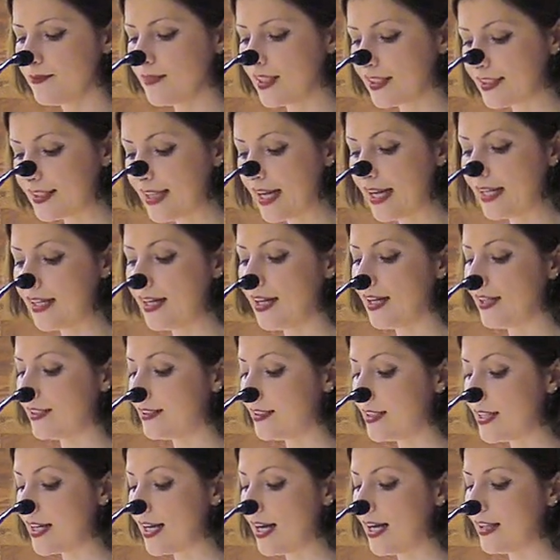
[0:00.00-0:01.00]
Natalia,
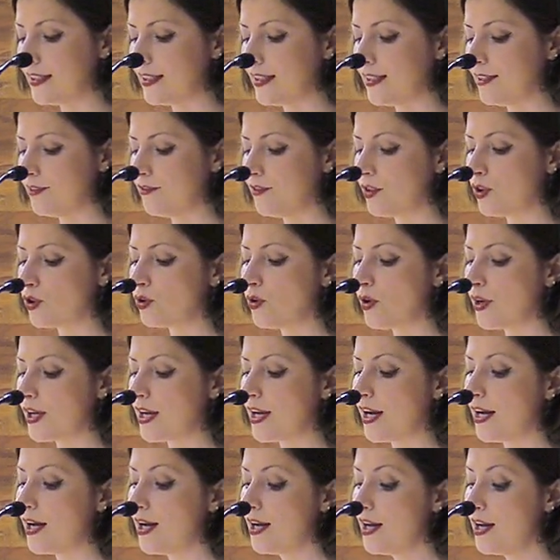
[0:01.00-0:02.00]
Andriana, and
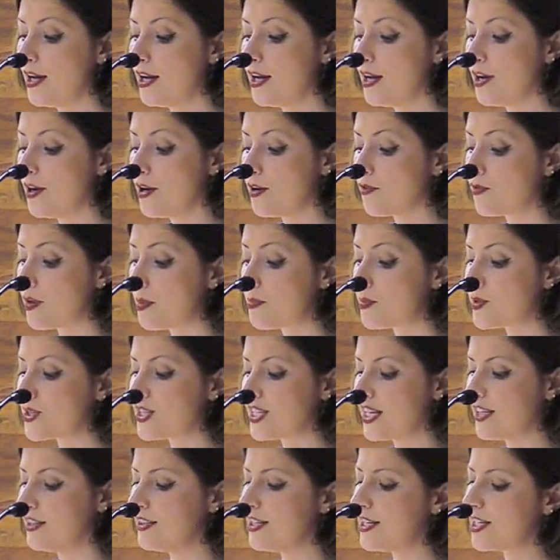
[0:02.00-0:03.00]
Victoria
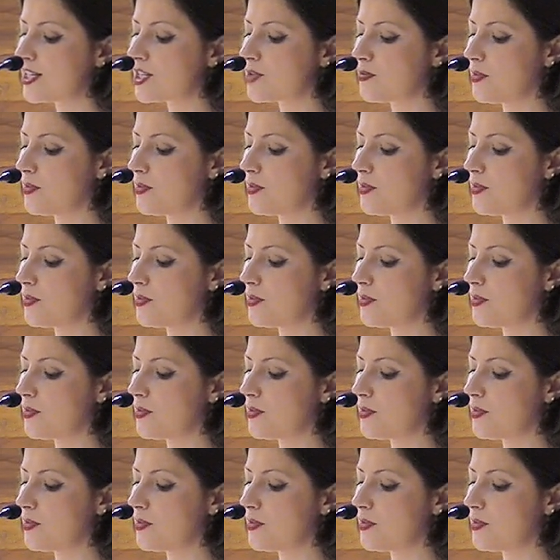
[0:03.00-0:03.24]
represent the